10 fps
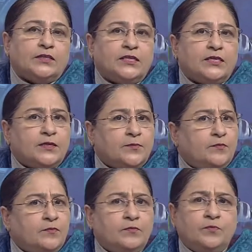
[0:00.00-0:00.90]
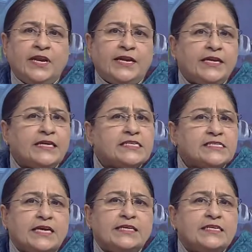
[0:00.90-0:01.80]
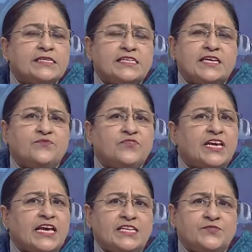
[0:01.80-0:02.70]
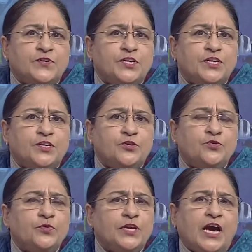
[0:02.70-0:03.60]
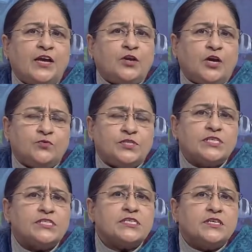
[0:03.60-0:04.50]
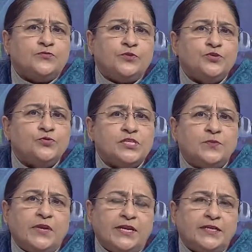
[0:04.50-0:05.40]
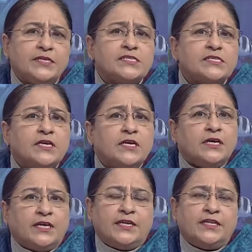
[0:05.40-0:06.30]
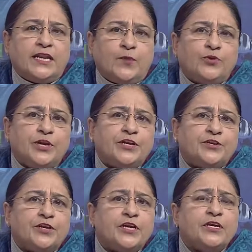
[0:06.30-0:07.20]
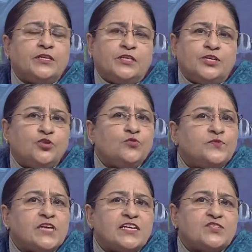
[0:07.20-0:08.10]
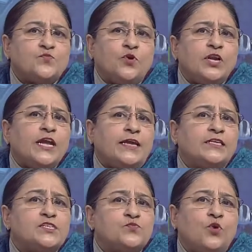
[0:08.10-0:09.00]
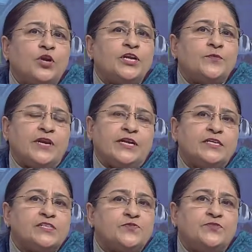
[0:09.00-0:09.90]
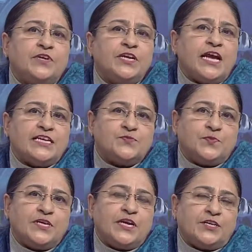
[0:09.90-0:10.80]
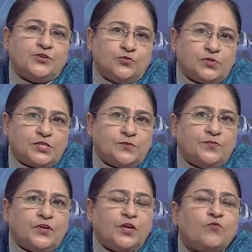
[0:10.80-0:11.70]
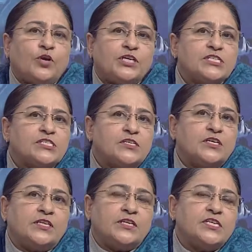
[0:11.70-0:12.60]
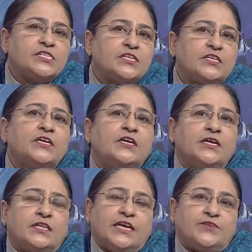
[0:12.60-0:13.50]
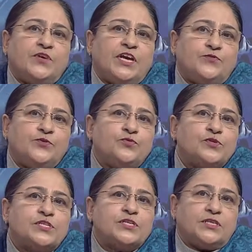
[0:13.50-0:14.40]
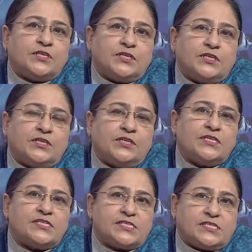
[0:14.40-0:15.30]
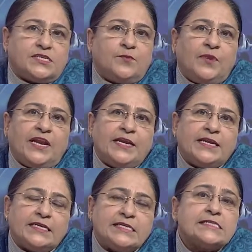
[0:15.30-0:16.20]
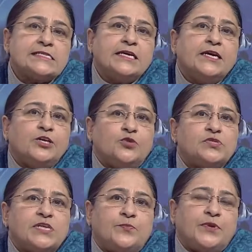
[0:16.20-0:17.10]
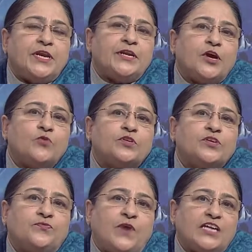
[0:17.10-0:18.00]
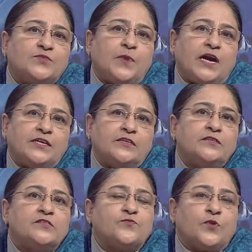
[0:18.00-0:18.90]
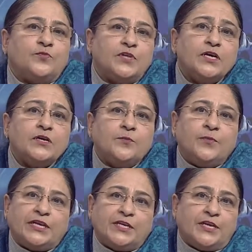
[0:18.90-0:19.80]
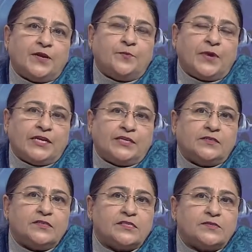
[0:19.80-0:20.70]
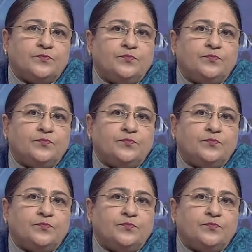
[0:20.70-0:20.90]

The blending is done in the same way as we do in our houses we use the blenders. In laboratory, the tubes are small and the smaller blenders with very high speed are used. Now, what is the reason that we have used this blending is to separate out the phage particles from the bacterium particles.